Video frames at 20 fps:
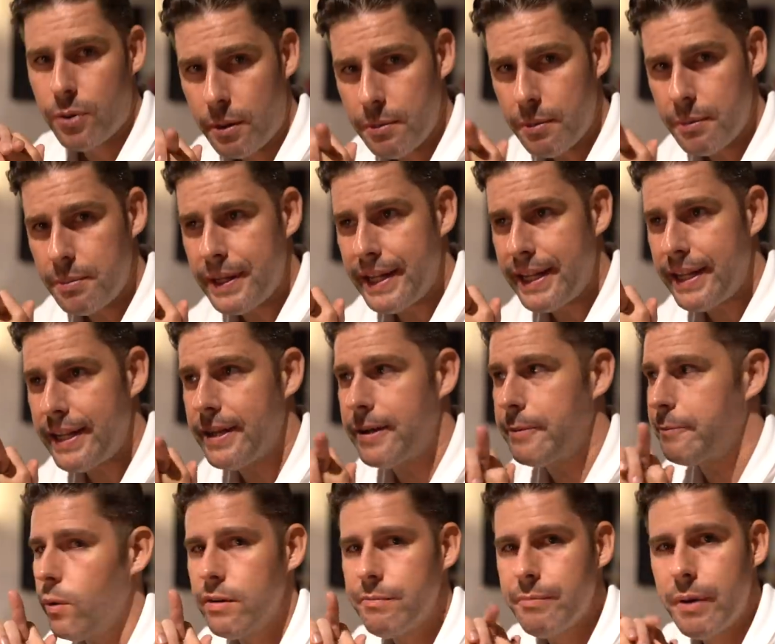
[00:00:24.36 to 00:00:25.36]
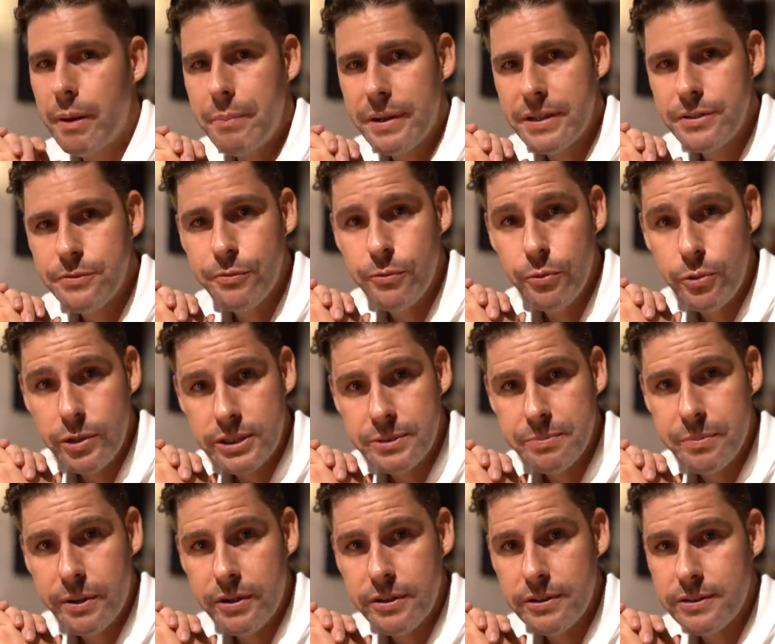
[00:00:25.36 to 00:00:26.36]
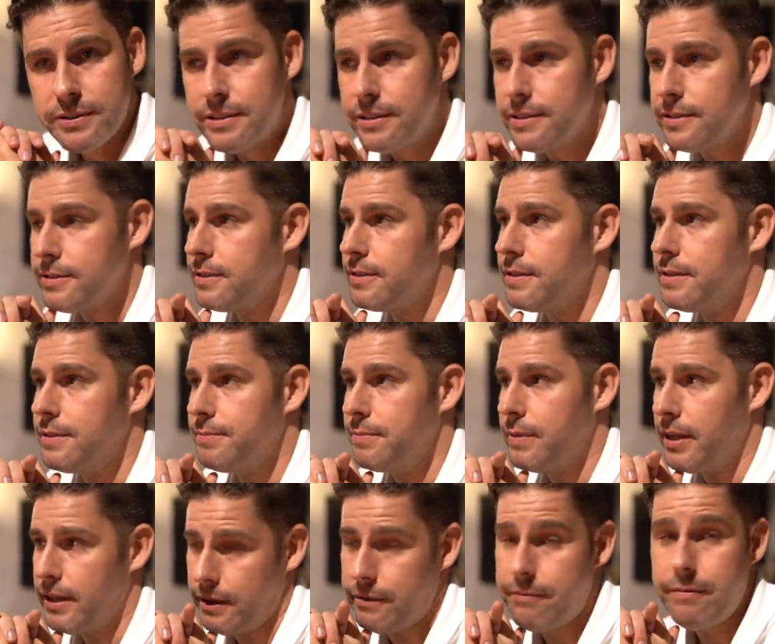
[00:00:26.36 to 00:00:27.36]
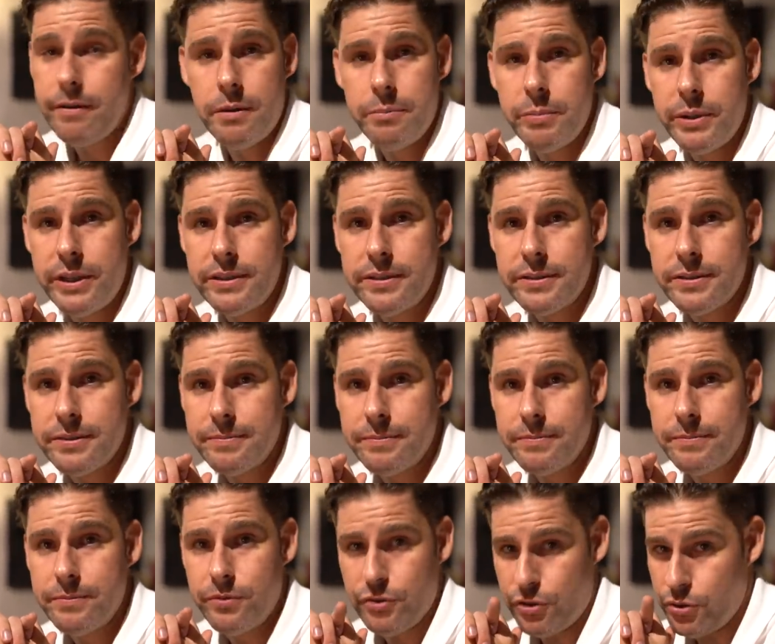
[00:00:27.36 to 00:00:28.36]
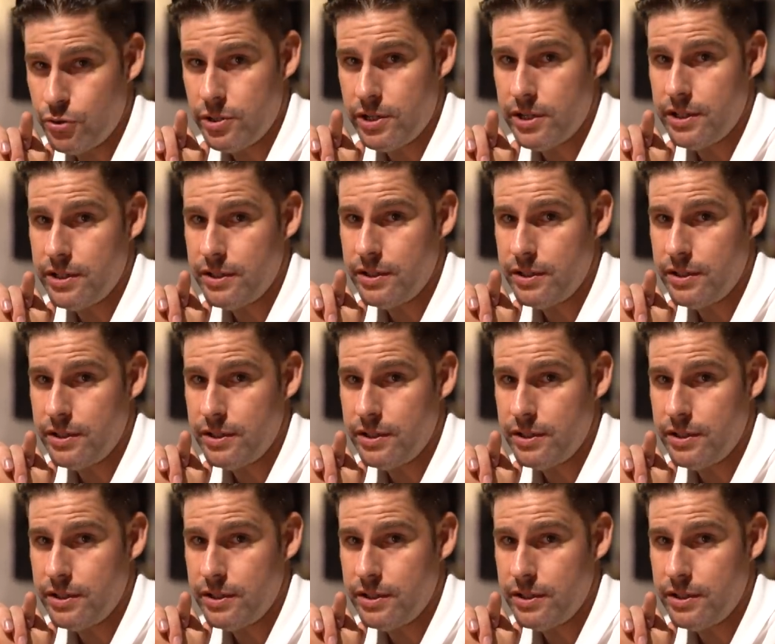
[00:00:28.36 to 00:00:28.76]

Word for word: Probably one of my best food experiences in the Philippines, for sure.